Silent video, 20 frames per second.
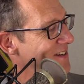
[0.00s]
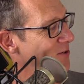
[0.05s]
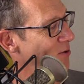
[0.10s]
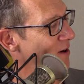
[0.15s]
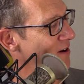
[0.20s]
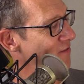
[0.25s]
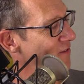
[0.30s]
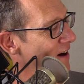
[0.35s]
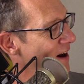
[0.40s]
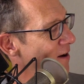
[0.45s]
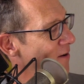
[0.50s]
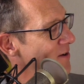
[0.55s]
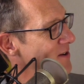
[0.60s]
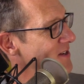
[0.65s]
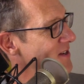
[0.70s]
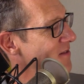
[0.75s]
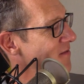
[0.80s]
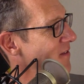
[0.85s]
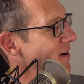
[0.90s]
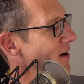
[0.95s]
24 hours
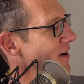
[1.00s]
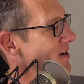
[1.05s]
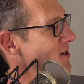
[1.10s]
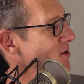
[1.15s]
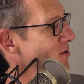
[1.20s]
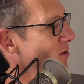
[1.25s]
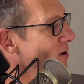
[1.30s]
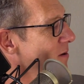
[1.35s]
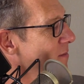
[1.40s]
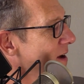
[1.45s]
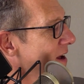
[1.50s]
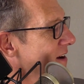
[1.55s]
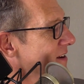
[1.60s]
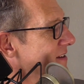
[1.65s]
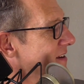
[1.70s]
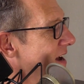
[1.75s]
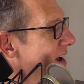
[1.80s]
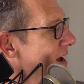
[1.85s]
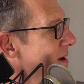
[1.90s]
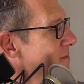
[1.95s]
is a very short amount of
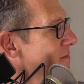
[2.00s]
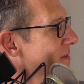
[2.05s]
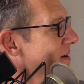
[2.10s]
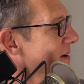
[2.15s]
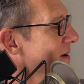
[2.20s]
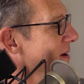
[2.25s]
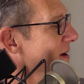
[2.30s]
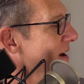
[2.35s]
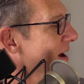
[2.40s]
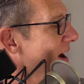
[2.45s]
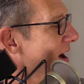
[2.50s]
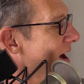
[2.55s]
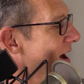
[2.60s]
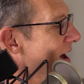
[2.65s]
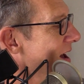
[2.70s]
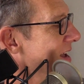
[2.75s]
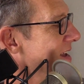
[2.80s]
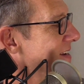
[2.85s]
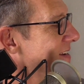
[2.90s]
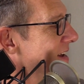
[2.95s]
time.
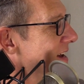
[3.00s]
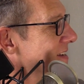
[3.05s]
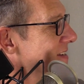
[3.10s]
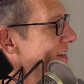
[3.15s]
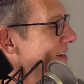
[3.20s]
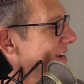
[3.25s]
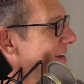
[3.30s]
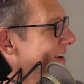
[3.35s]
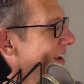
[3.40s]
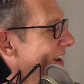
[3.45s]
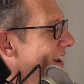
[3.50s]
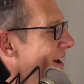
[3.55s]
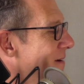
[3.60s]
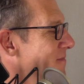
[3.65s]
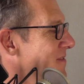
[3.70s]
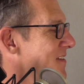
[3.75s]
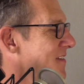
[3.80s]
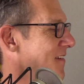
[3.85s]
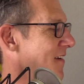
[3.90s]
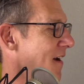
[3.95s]
It does, I
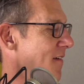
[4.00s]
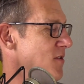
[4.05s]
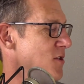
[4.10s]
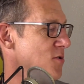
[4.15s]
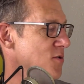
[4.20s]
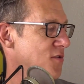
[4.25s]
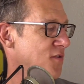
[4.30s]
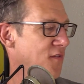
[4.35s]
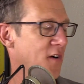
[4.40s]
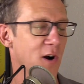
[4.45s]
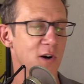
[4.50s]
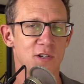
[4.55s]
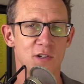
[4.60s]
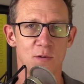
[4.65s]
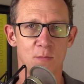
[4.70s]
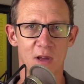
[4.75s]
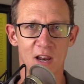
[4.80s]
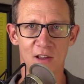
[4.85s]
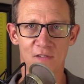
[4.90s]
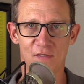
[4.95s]
mean, I've used far
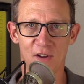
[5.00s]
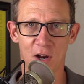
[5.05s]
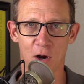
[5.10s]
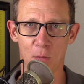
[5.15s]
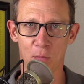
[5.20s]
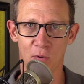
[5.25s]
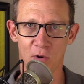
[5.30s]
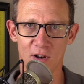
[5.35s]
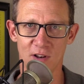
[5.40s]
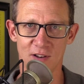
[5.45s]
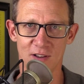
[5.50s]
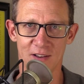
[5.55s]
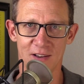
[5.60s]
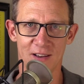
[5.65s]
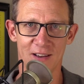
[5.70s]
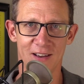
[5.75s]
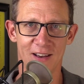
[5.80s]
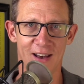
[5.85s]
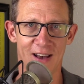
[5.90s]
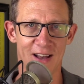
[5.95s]
too many fingerprint
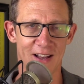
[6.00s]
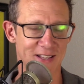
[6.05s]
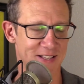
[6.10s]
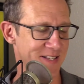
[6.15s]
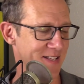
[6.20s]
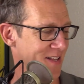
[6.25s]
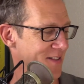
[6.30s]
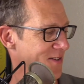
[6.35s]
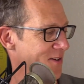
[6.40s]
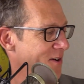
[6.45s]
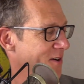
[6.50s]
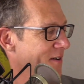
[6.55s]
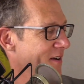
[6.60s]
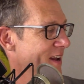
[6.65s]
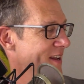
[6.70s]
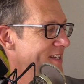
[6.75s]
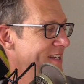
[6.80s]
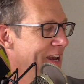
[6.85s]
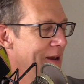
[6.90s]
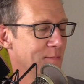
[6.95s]
sensor
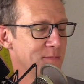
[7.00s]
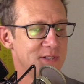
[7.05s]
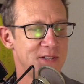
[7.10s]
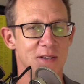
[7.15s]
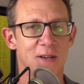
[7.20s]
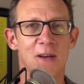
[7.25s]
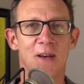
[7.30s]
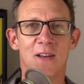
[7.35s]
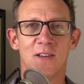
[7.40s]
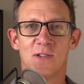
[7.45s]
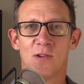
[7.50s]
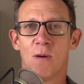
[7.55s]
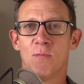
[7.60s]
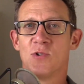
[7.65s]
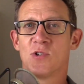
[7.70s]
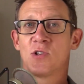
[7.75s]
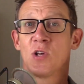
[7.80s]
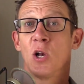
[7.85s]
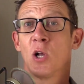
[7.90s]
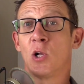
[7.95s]
attempts, so I'm
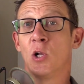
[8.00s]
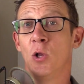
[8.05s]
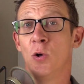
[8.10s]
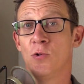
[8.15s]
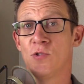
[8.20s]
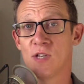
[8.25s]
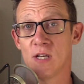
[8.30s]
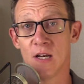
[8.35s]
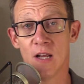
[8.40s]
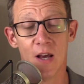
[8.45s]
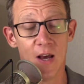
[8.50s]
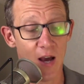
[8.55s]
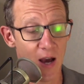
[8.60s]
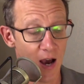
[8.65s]
just going to close it.